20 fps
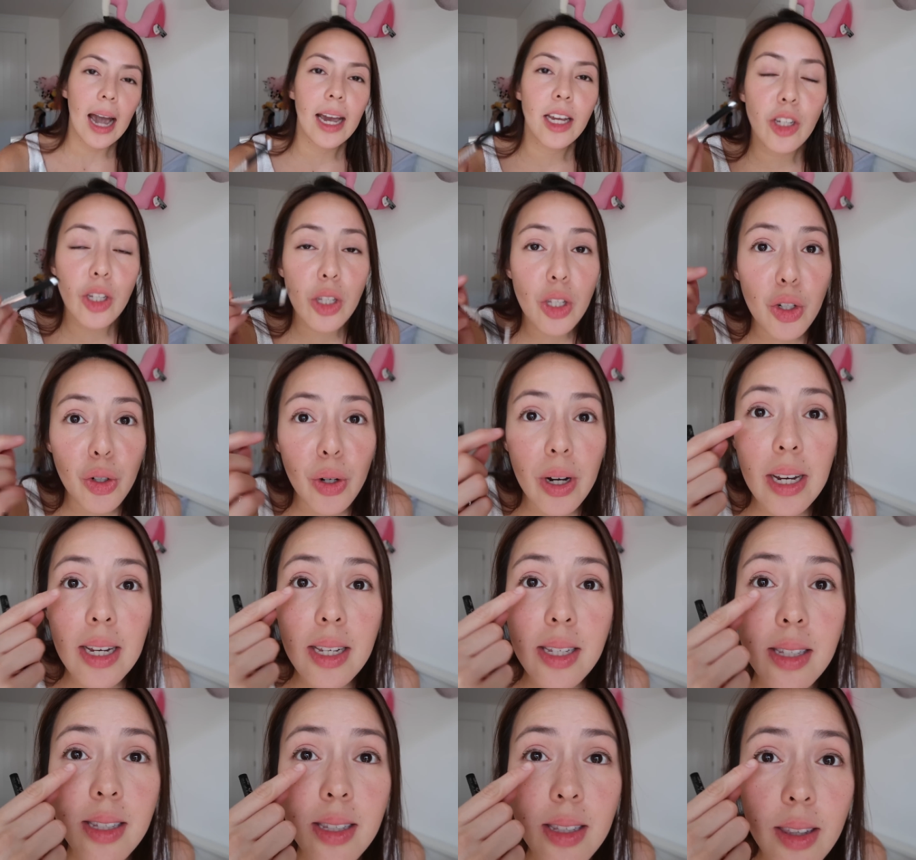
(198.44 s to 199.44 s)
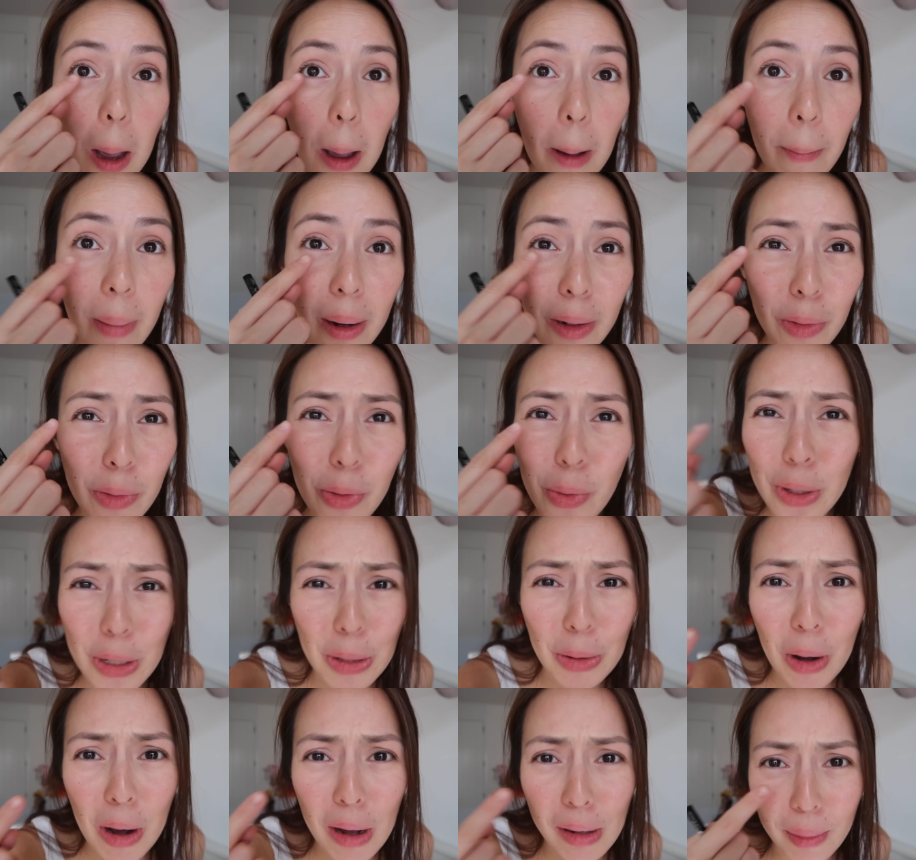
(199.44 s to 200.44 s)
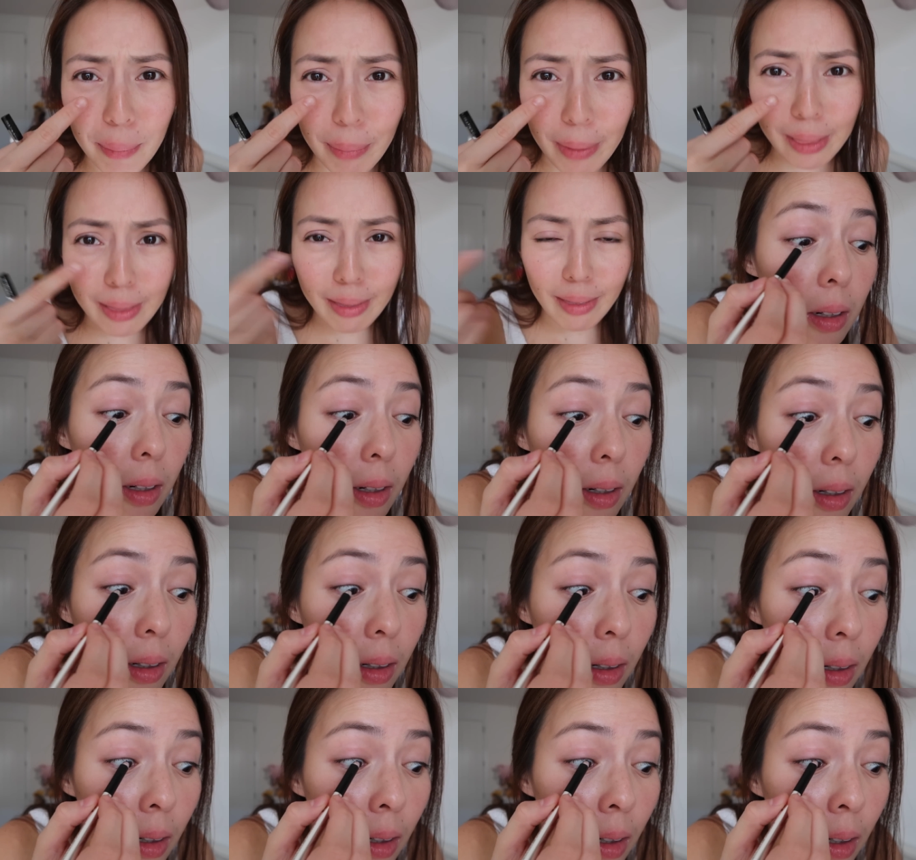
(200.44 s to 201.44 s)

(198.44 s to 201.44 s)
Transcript: I just trace, um, I don't know what you call it, but right here.